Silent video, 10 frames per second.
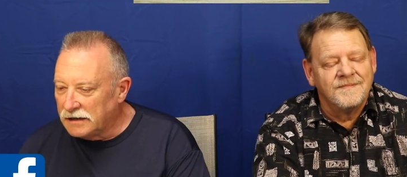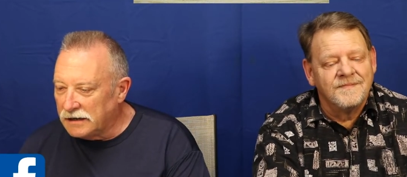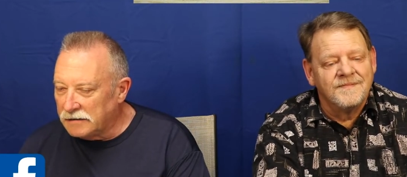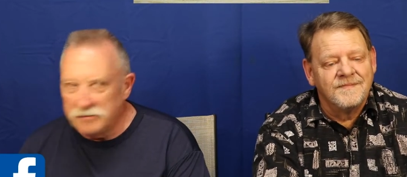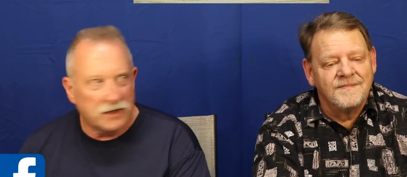
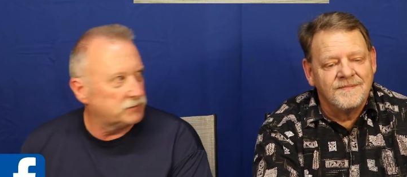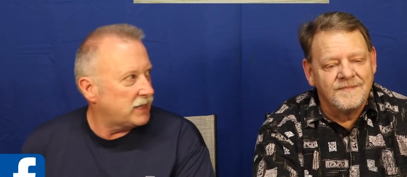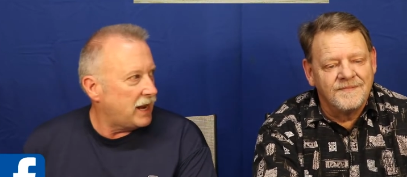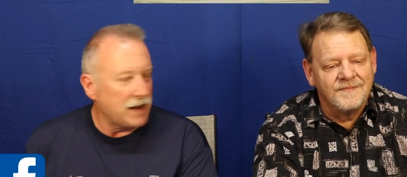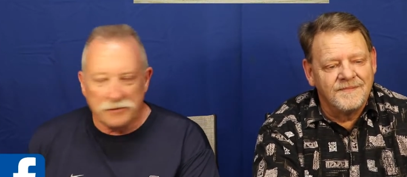Speaker 1: uh, becomes
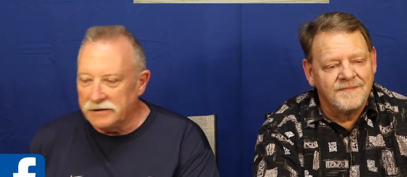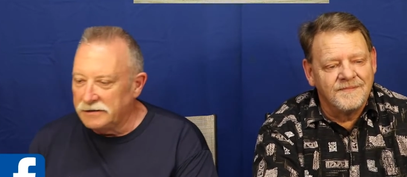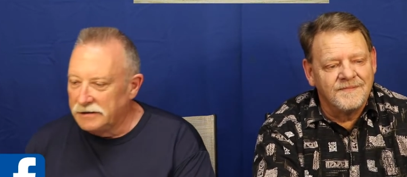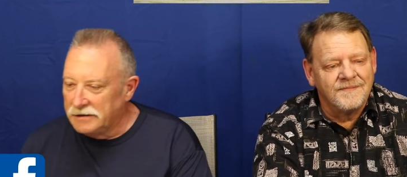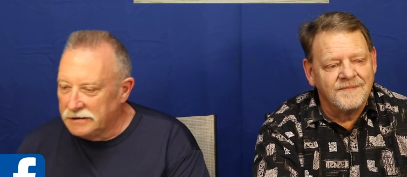a habit.
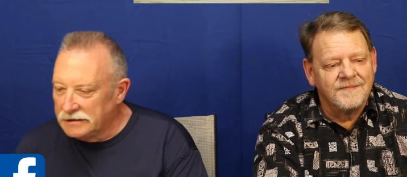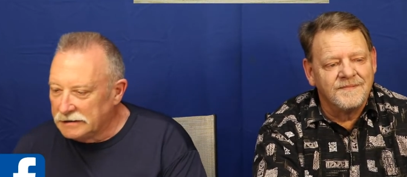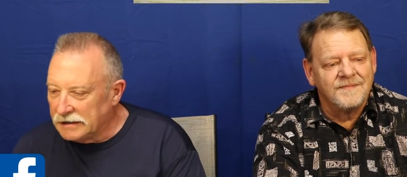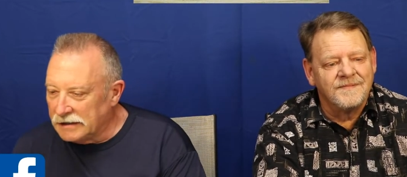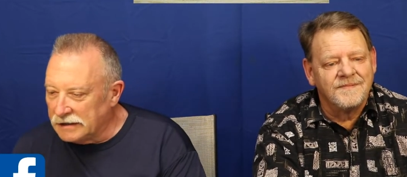
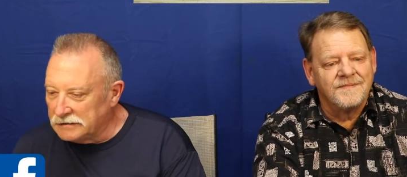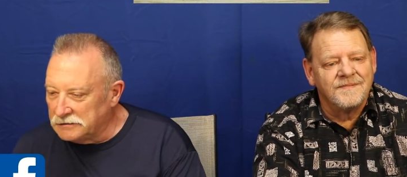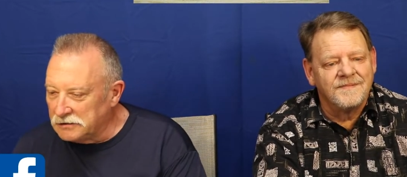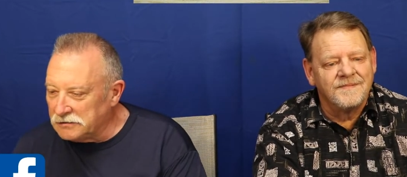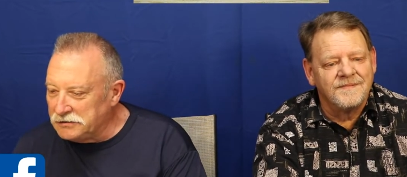Uh,
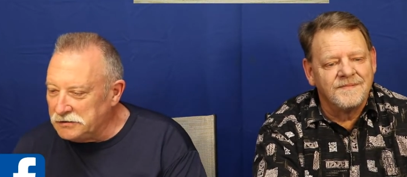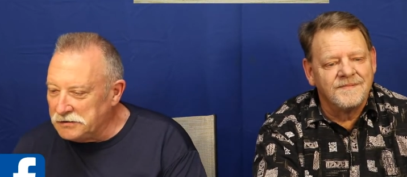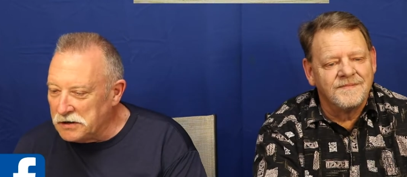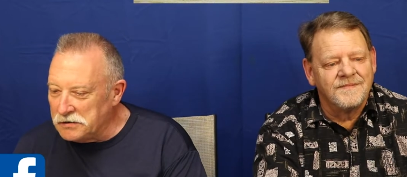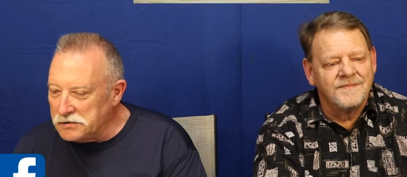little do you
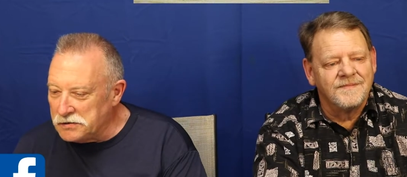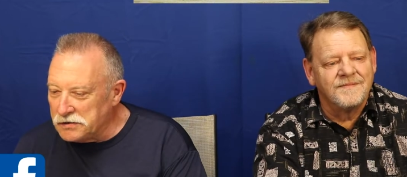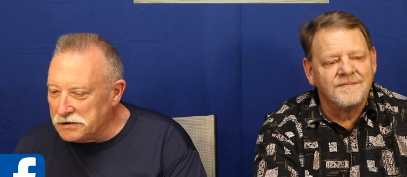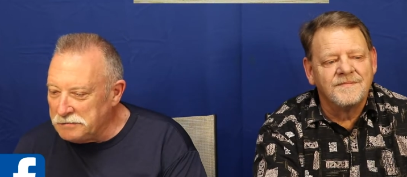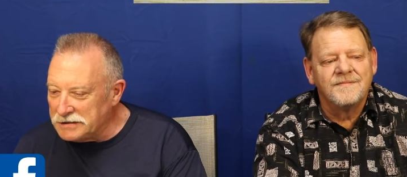know, you
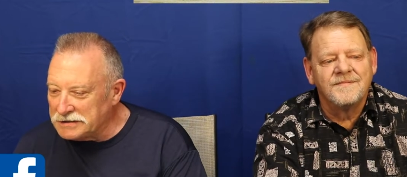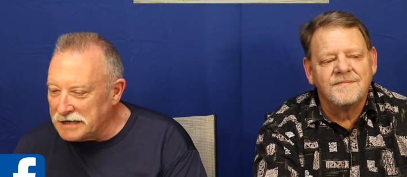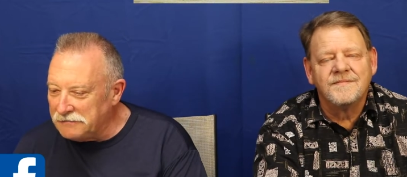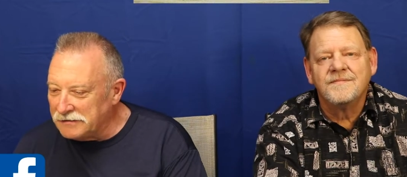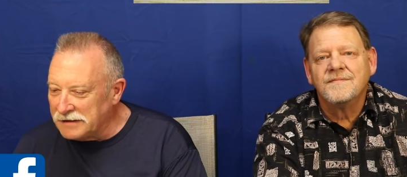could be
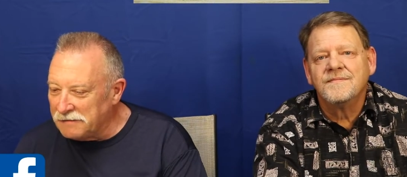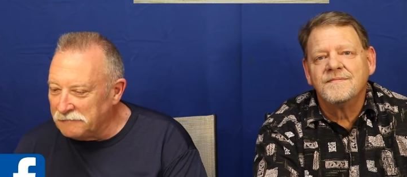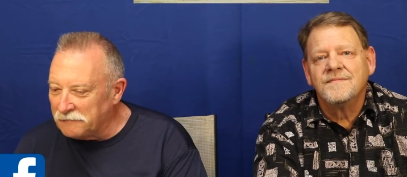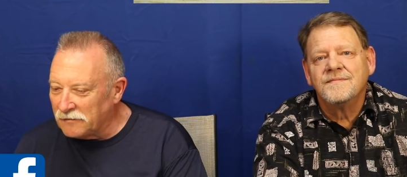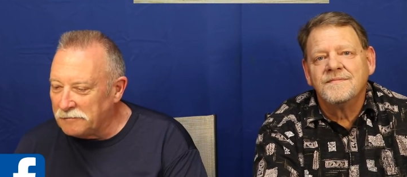saving
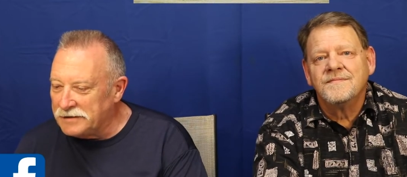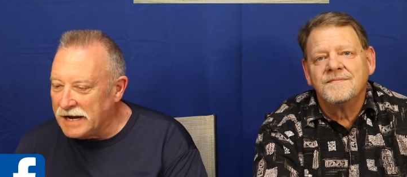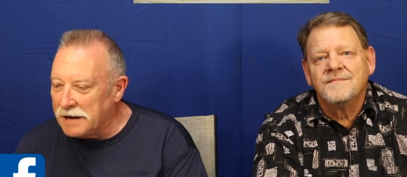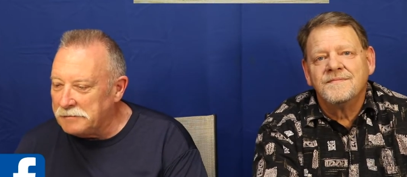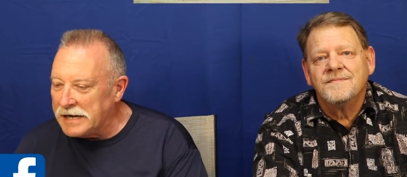them from
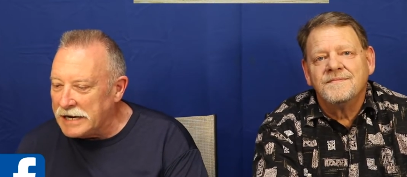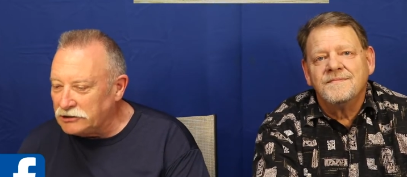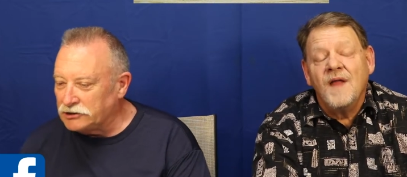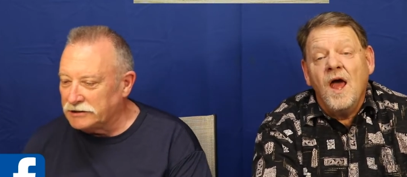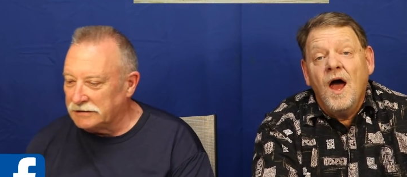
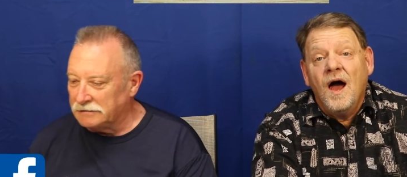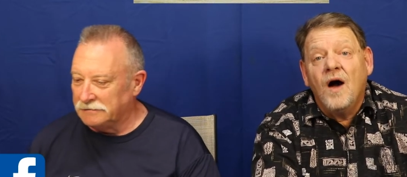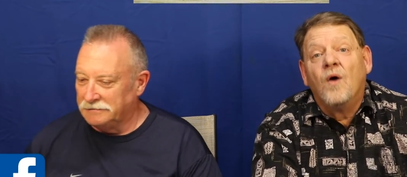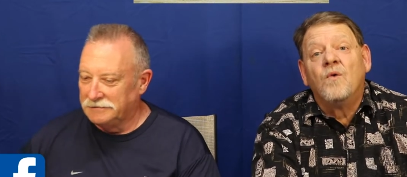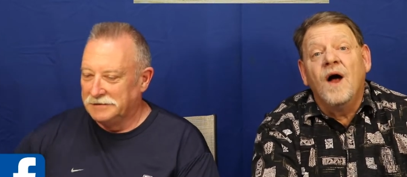damnation.
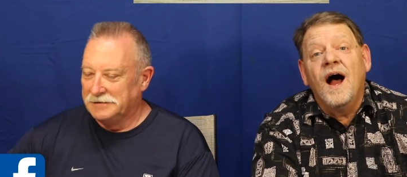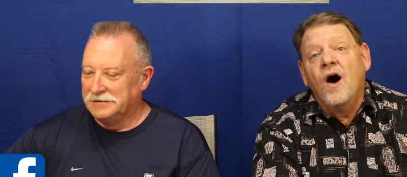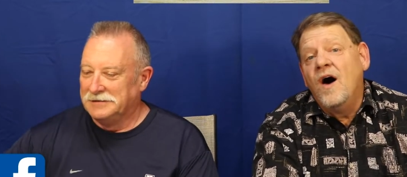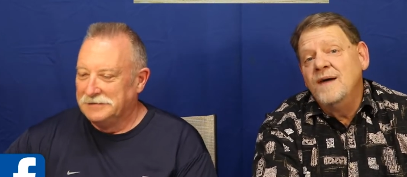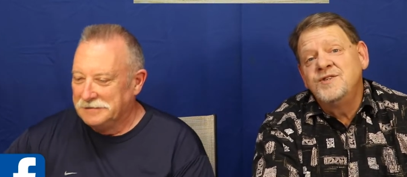
Speaker 2: Right.
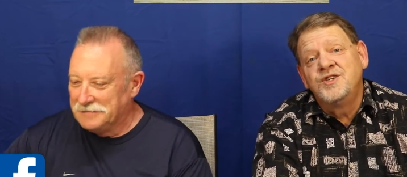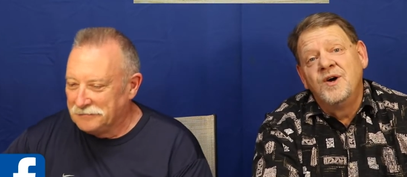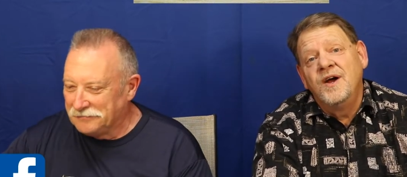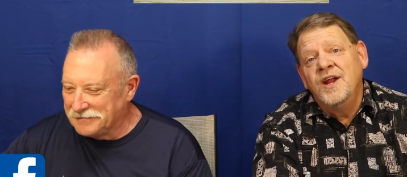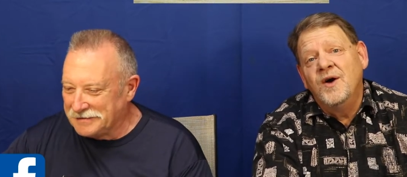Oh, I'm
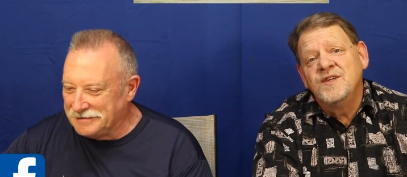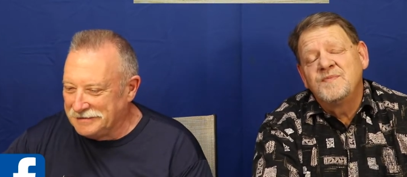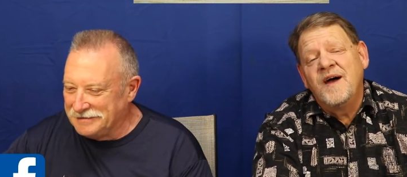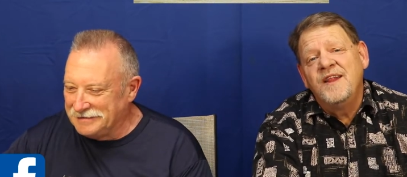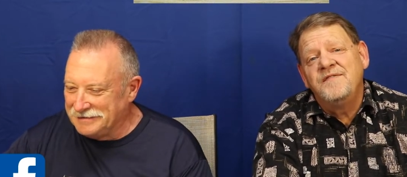sure. You know, in
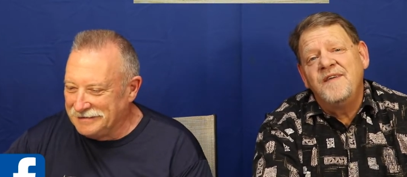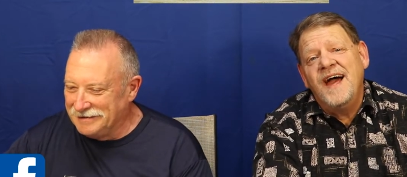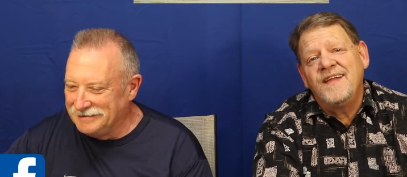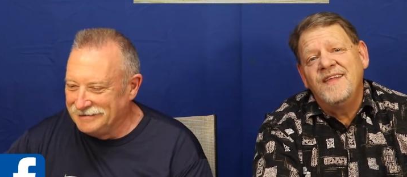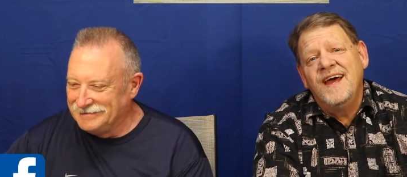spite of the
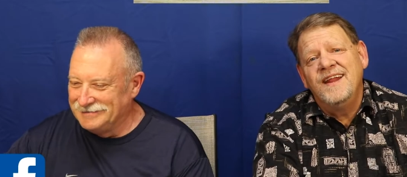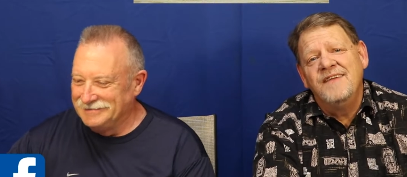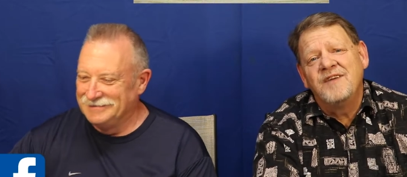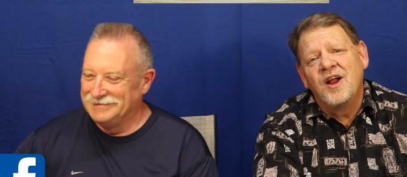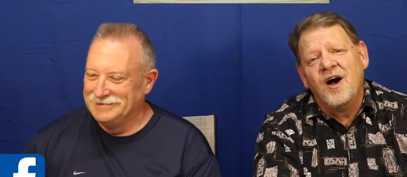fact that
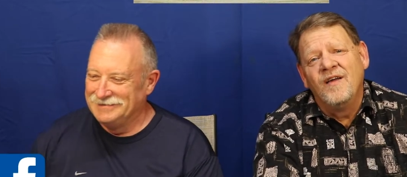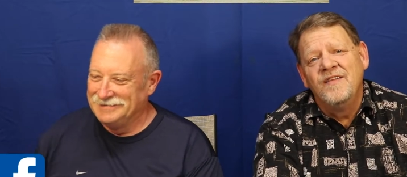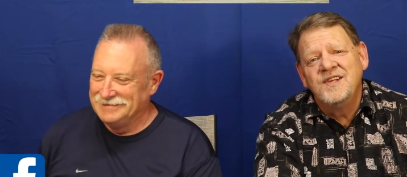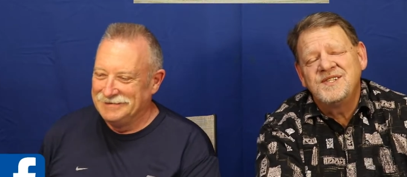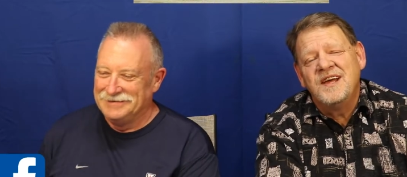they've got all of
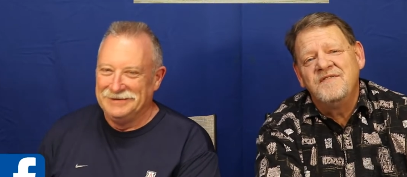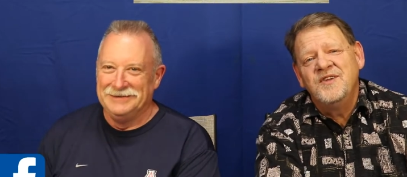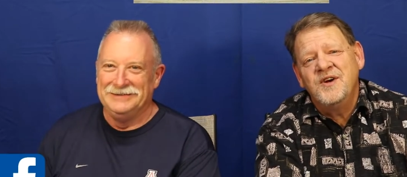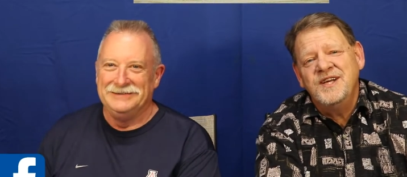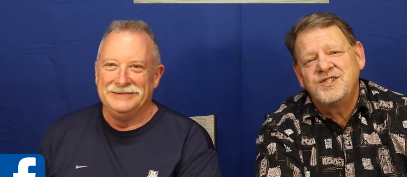this stuff in
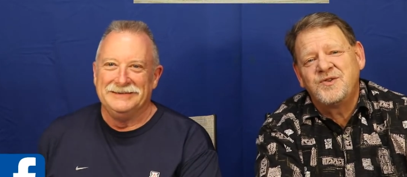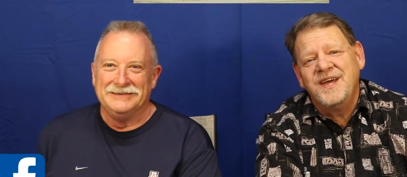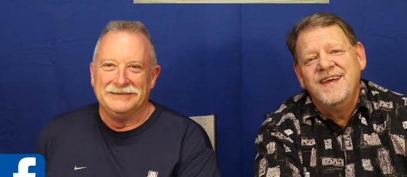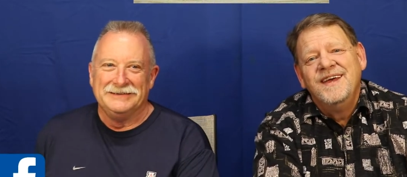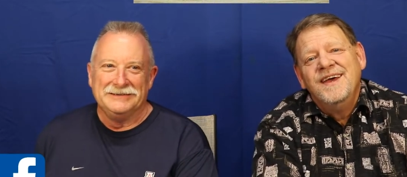their
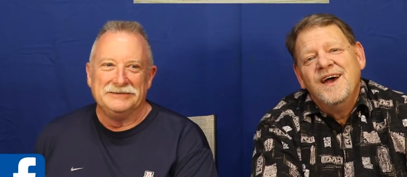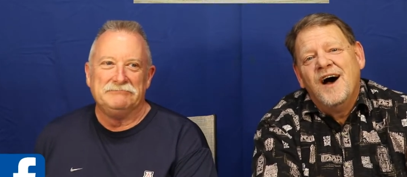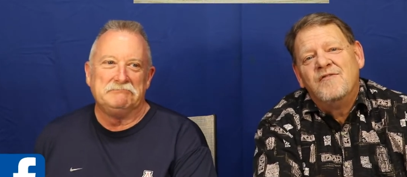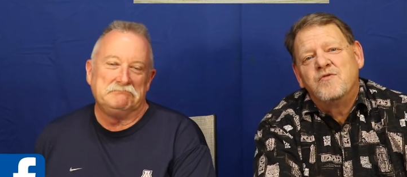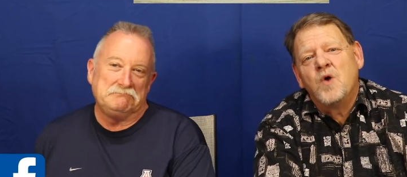history,
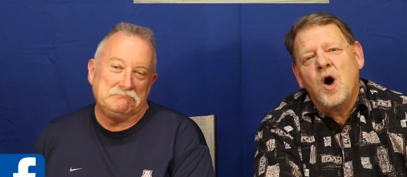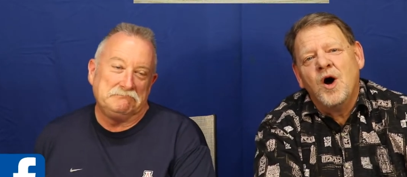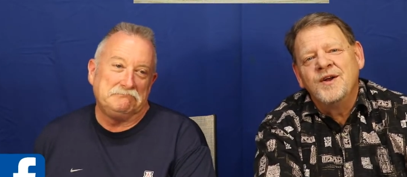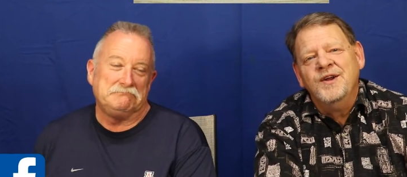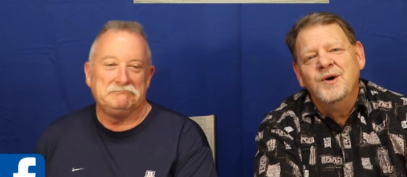of
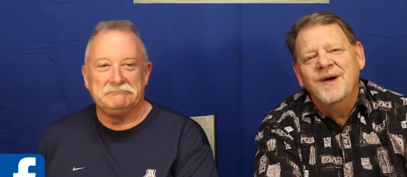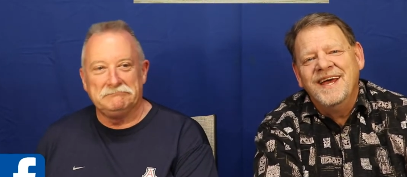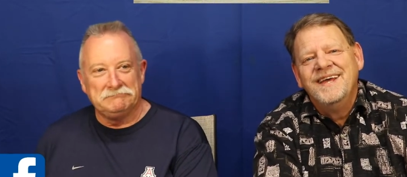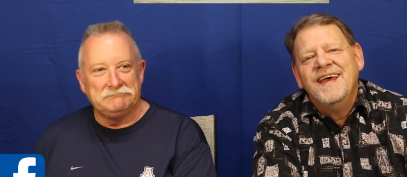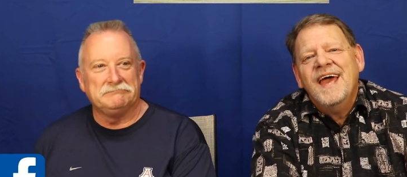wrongdoing